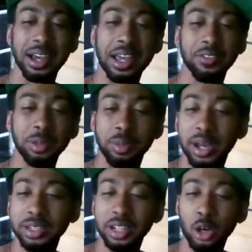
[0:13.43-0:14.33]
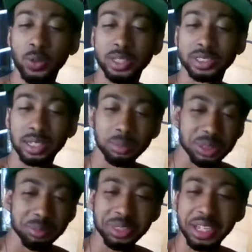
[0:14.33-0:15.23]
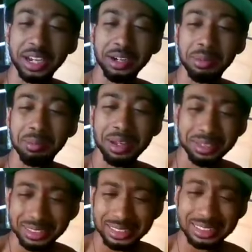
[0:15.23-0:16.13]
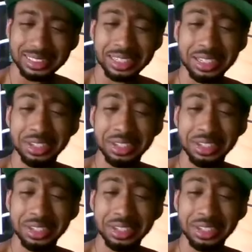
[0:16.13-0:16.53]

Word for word: Now, everybody always comes to me, Aaron Moses,